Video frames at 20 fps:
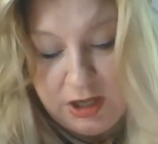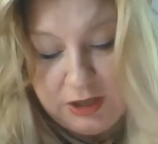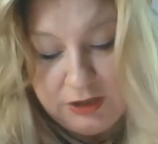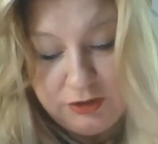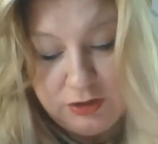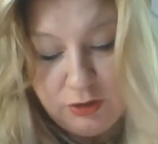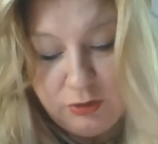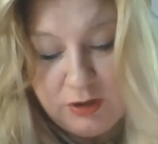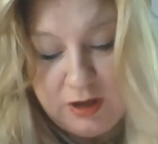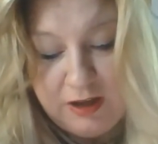
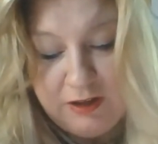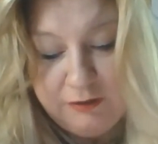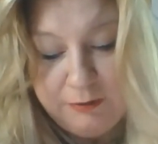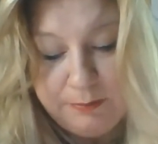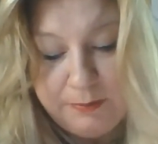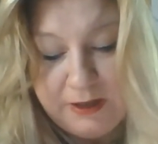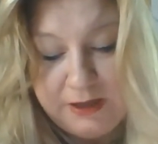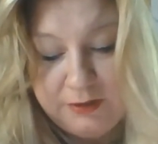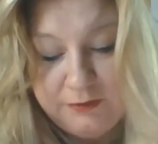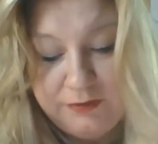No health
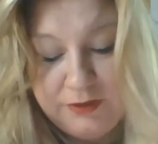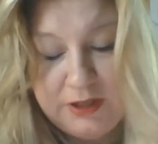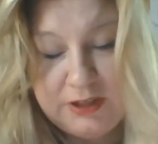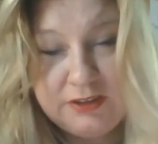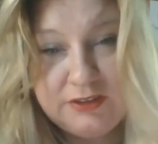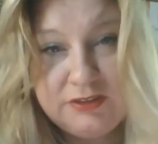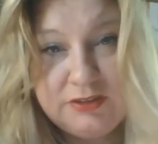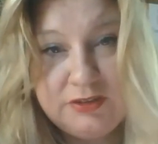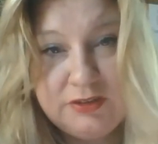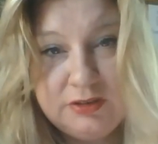
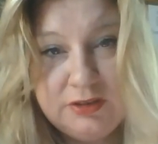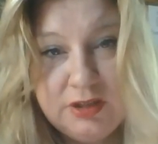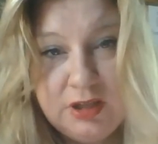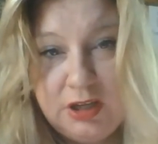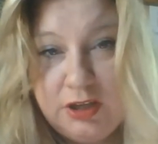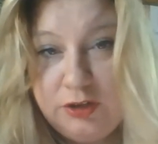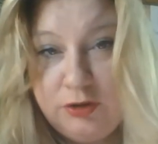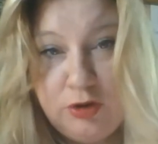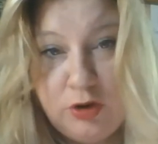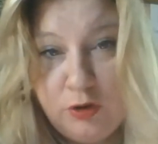benefits,
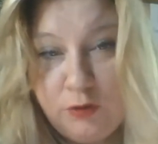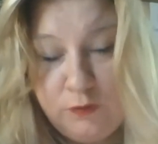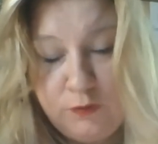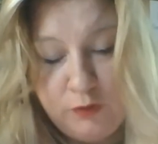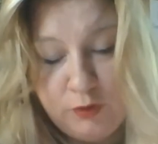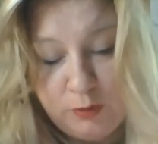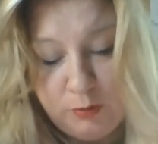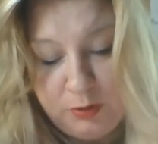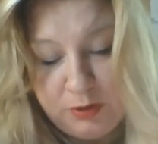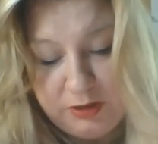no
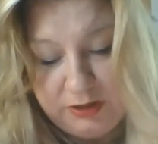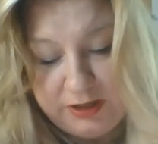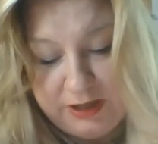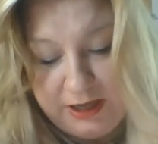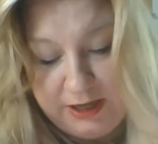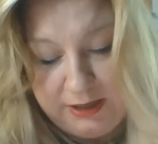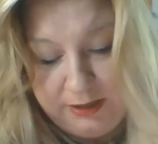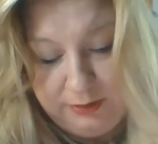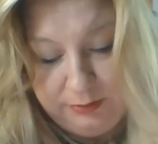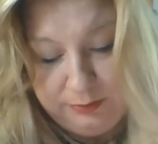
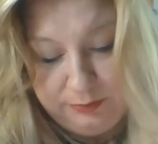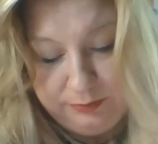401k.